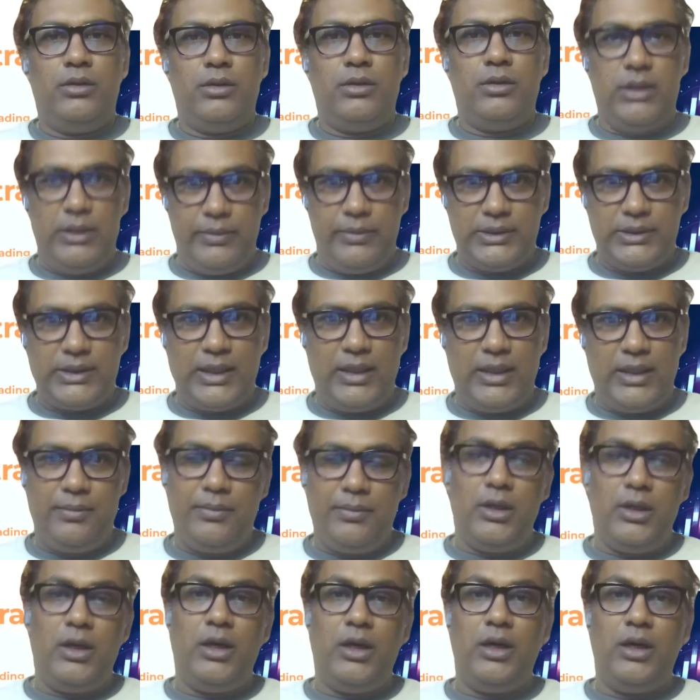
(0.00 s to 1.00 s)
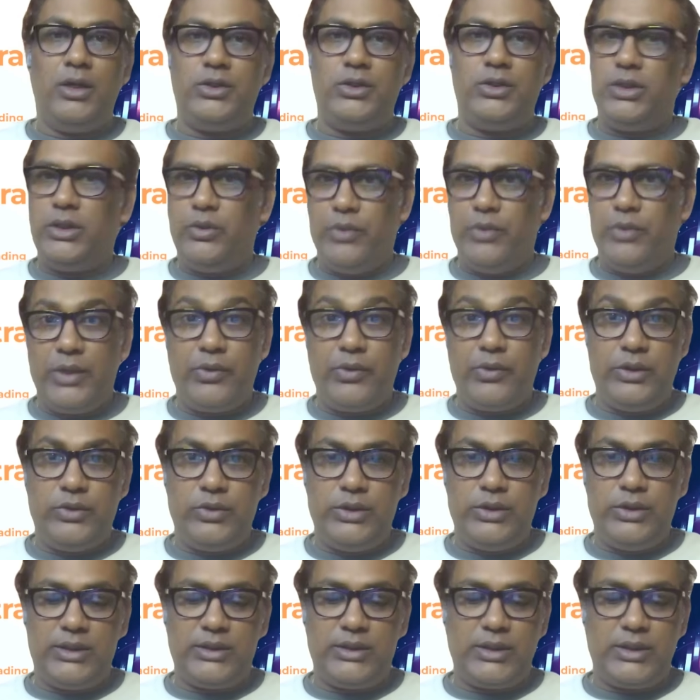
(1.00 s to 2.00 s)
Namaskaram. Today we are going to
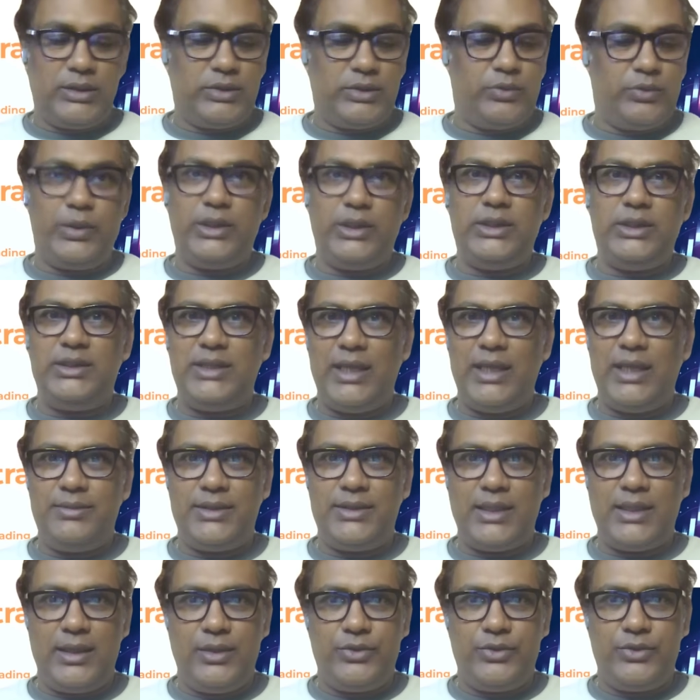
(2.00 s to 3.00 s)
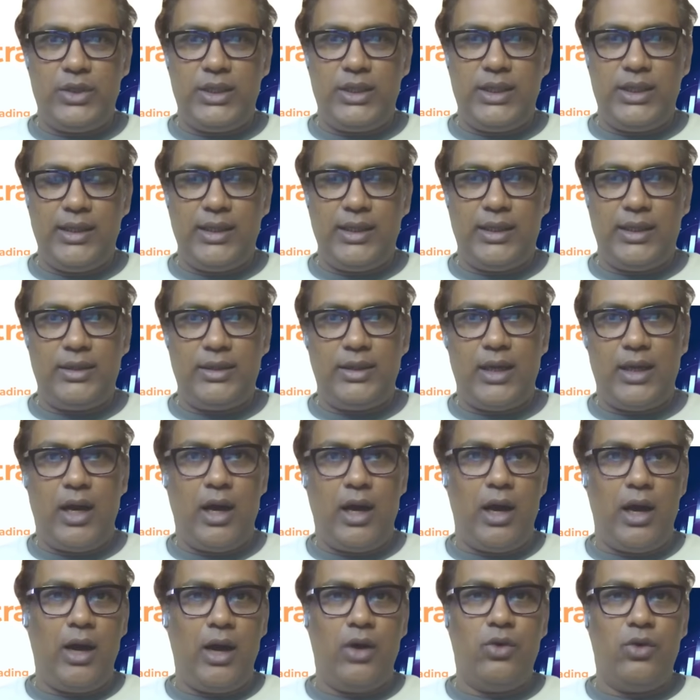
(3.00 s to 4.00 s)
discuss what is time cycle trading and
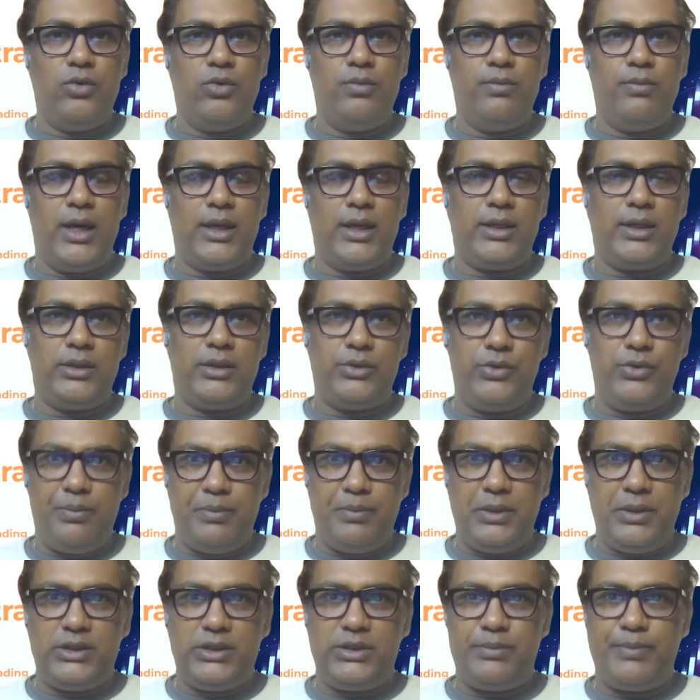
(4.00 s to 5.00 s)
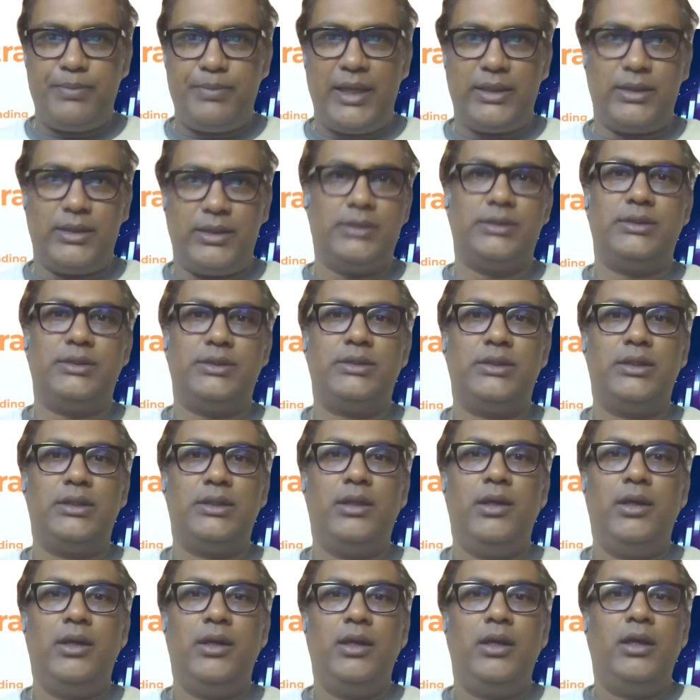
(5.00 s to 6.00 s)
how market repeats patterns.
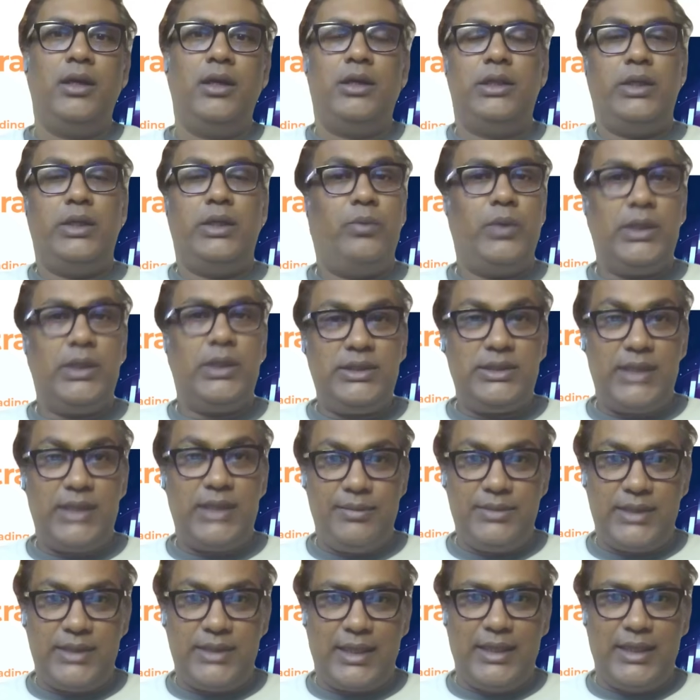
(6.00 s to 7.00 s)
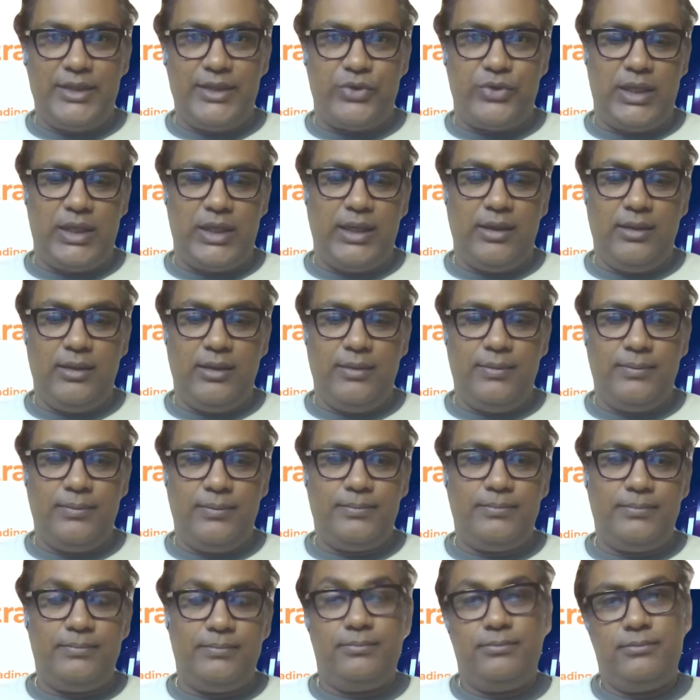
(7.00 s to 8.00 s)
Now, what is time cycle trading?
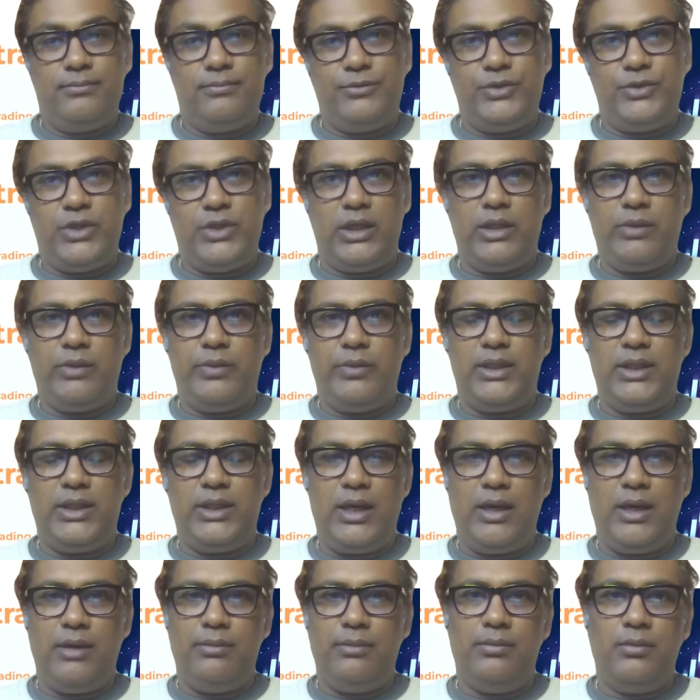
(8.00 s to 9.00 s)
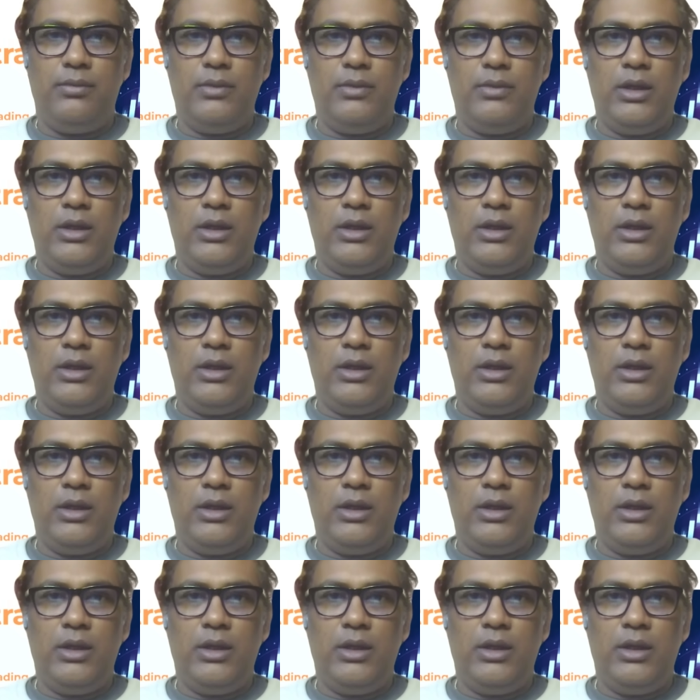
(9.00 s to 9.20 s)
Trading with time.